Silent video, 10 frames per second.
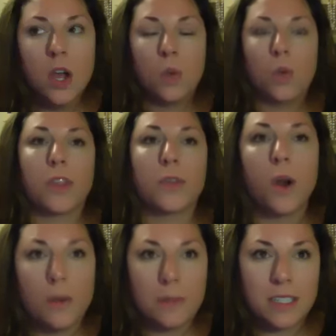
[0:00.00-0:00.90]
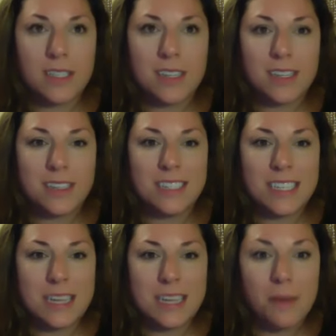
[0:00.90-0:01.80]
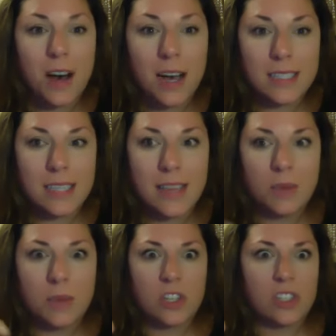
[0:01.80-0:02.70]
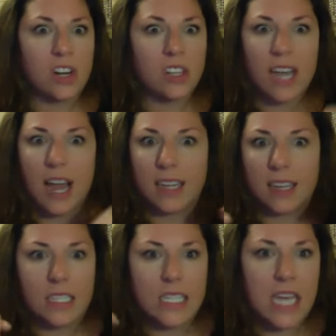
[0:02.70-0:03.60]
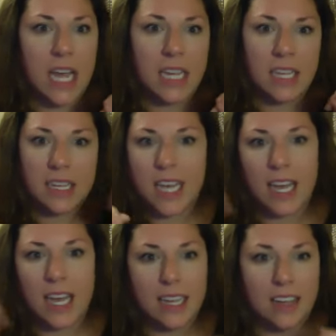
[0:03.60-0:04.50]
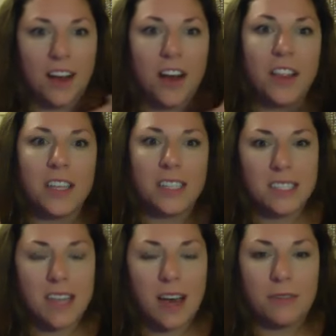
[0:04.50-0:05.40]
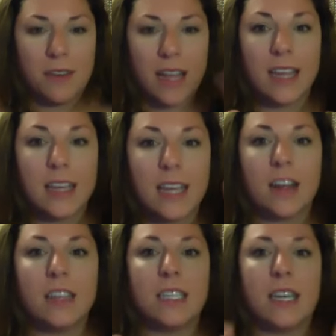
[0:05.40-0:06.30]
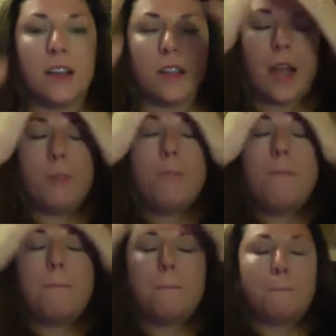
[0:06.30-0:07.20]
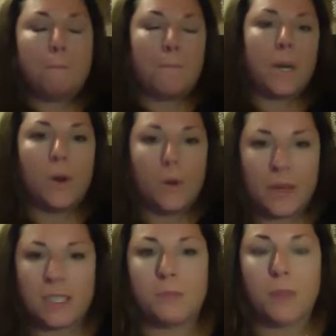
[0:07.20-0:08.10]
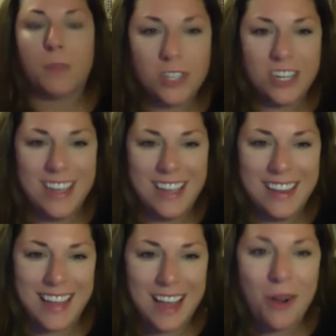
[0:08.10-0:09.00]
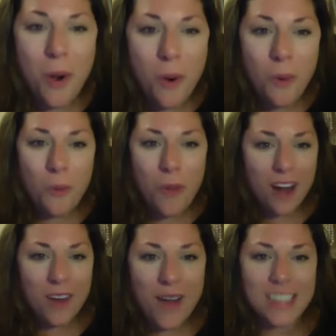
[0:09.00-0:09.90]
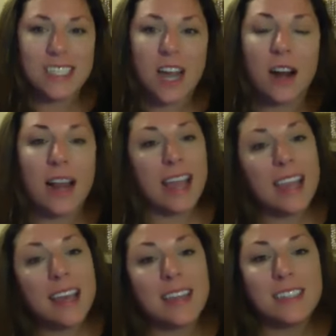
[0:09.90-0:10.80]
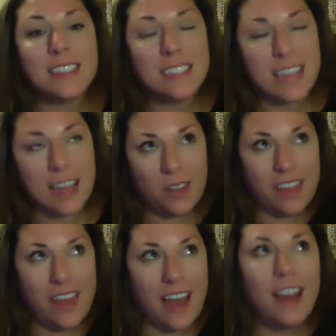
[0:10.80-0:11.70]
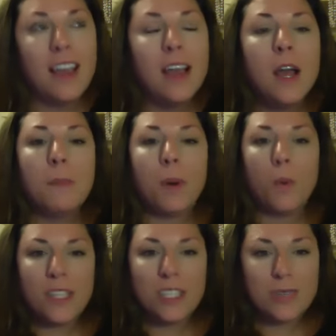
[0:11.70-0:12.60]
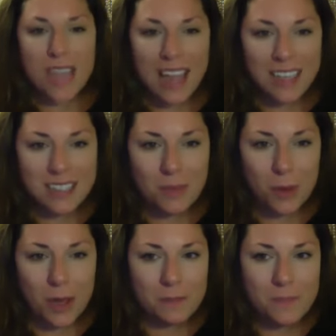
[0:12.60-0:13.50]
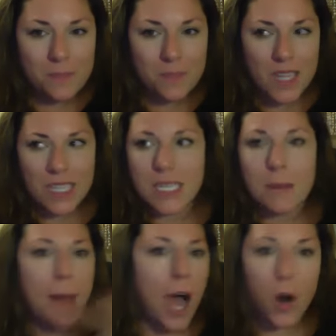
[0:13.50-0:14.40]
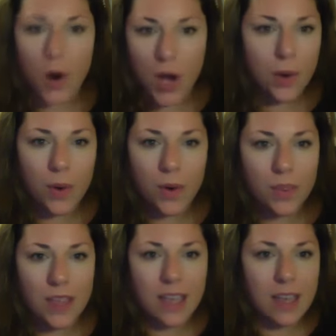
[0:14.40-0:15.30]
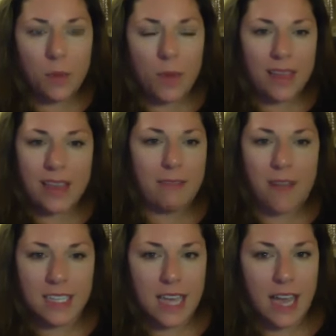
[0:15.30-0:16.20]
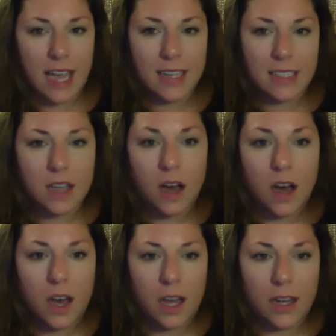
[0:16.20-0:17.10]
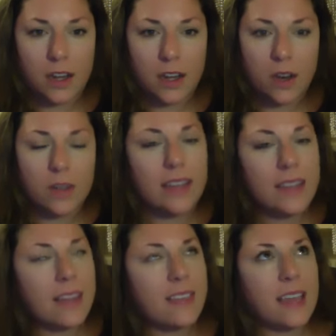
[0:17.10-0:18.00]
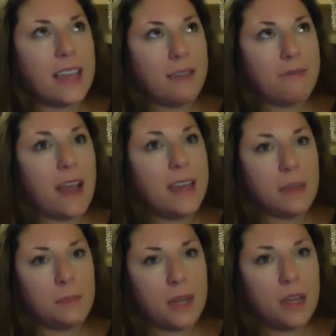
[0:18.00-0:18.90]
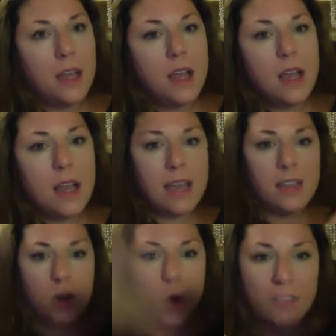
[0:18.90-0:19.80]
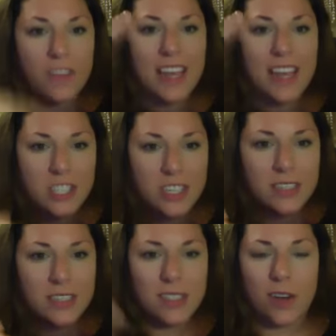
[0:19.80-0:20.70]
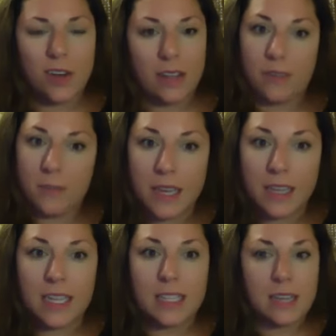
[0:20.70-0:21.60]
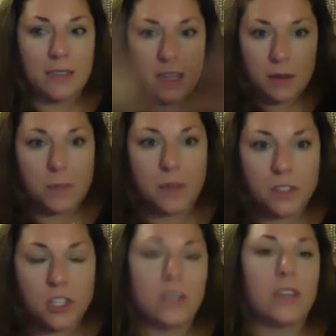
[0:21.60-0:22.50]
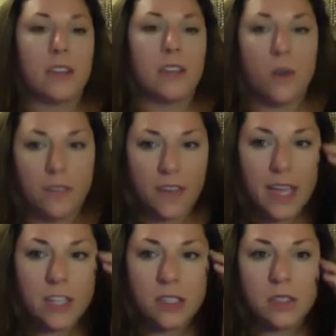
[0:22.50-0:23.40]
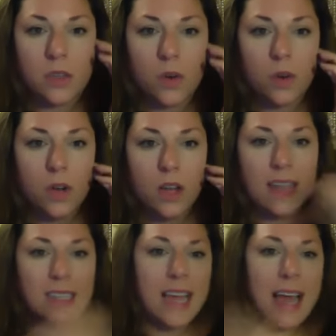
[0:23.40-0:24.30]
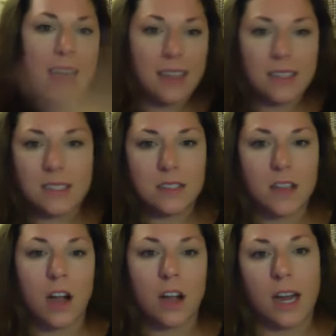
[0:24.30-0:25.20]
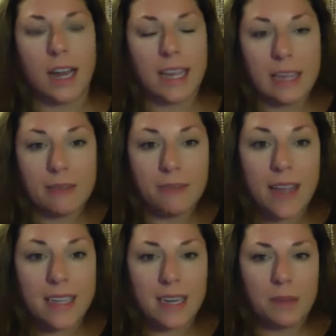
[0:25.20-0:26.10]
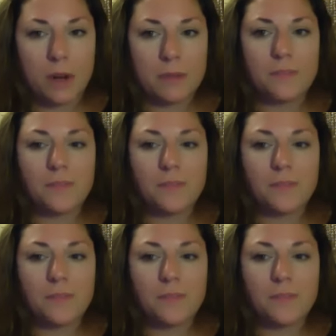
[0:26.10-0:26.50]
we'll throw them into Team Boss and then we'll just start tagging all this stuff. And I can guarantee they're like, boom, explode. Like, where do I start? And not only that, but once you tag someone, tomorrow they can't find that tag. It's gone, you know, not that they can't find it, but in their notifications, you know, like for me at least, I got a bajillion notifications. So that tag is long gone. I can't find it anymore.